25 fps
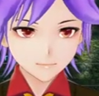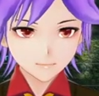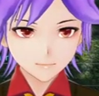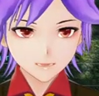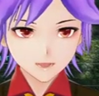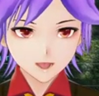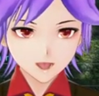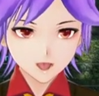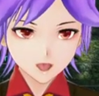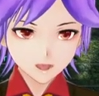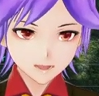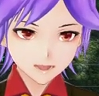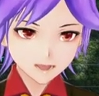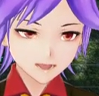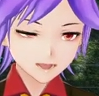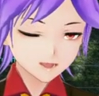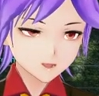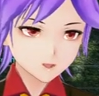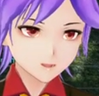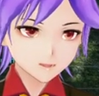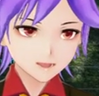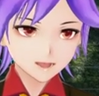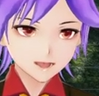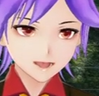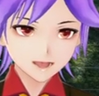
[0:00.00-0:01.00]
And I used the
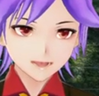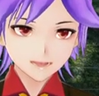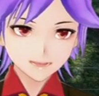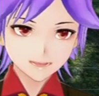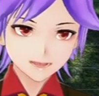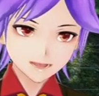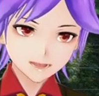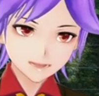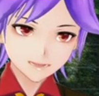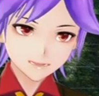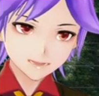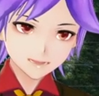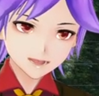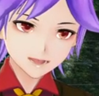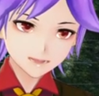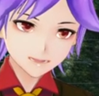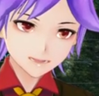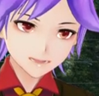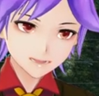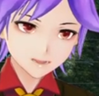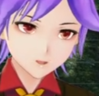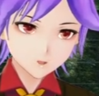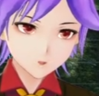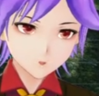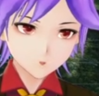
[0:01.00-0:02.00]
connect just
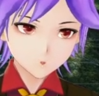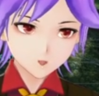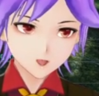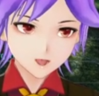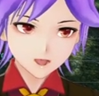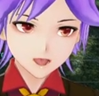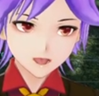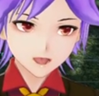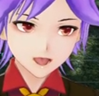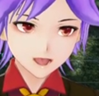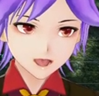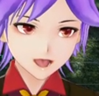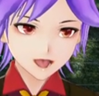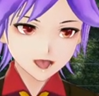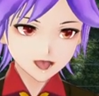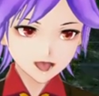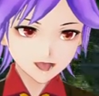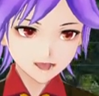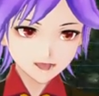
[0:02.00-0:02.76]
to wipe them out.